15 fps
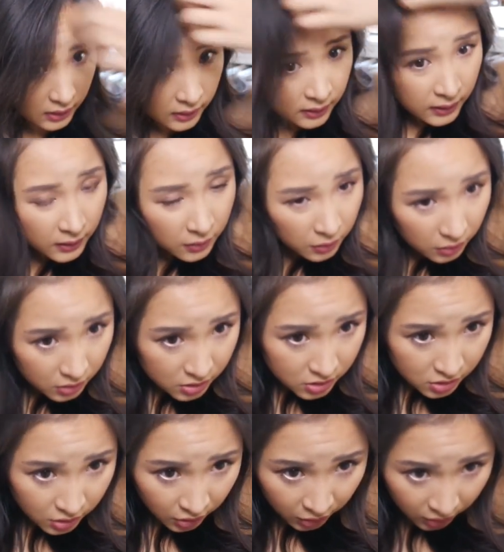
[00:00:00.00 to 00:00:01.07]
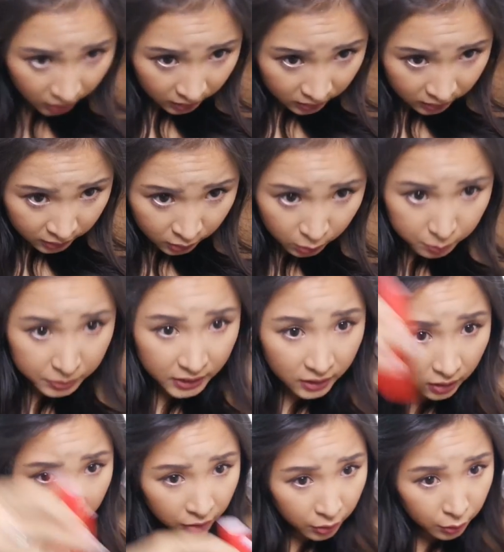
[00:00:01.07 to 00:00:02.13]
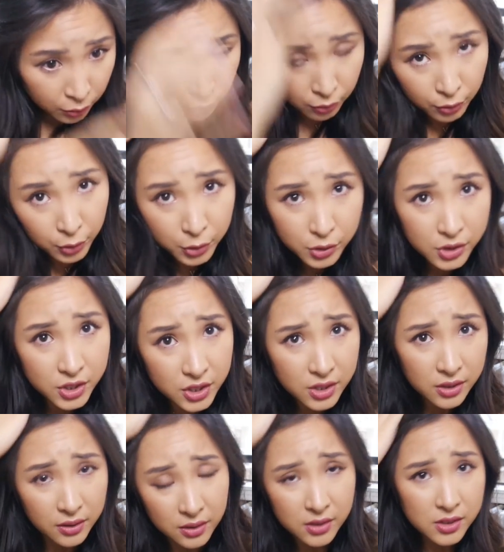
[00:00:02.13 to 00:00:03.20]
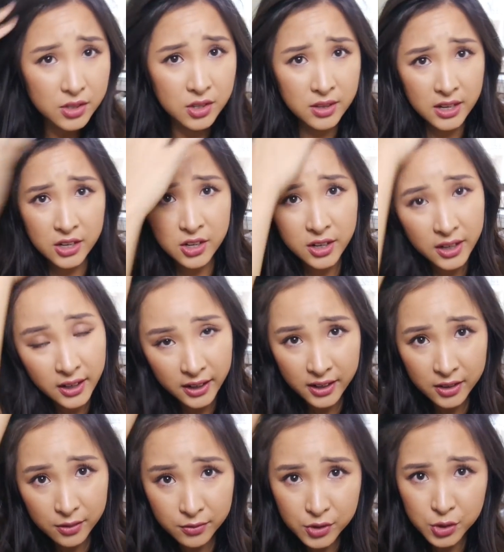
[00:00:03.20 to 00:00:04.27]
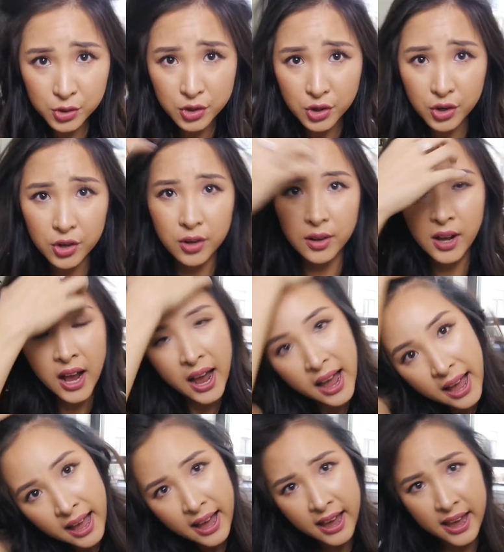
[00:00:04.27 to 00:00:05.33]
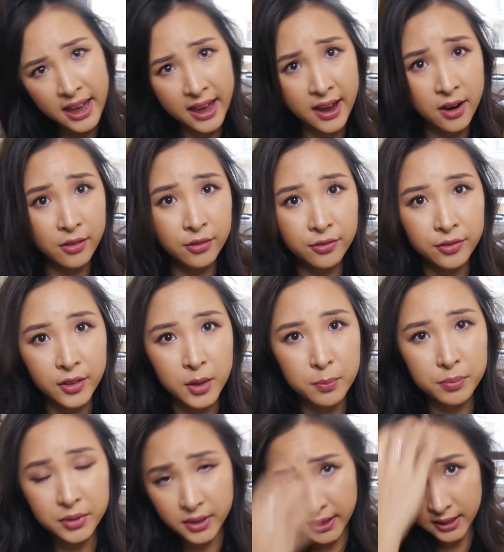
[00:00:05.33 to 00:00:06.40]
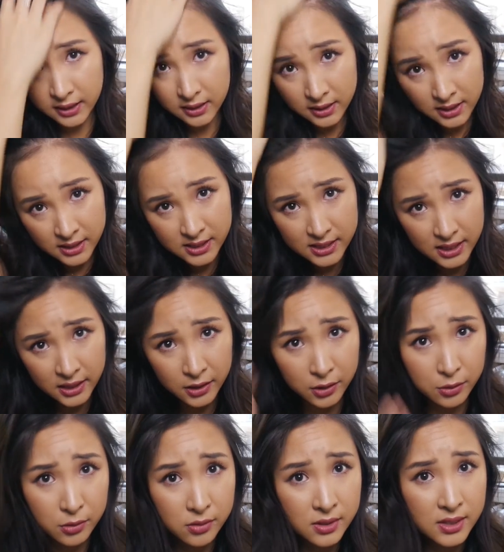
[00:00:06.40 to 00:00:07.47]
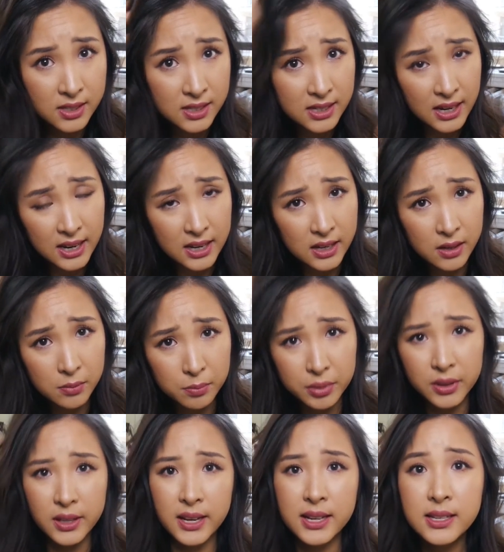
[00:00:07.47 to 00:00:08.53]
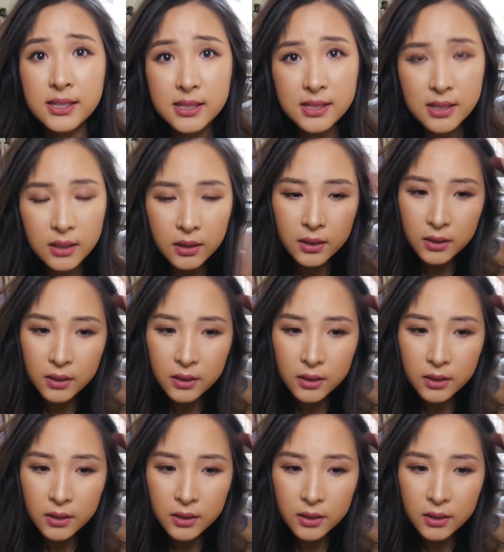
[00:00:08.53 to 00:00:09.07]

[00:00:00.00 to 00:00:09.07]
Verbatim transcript: and then also a little bit on the root so that you can kind of do your hair flip like this and it'll stay in place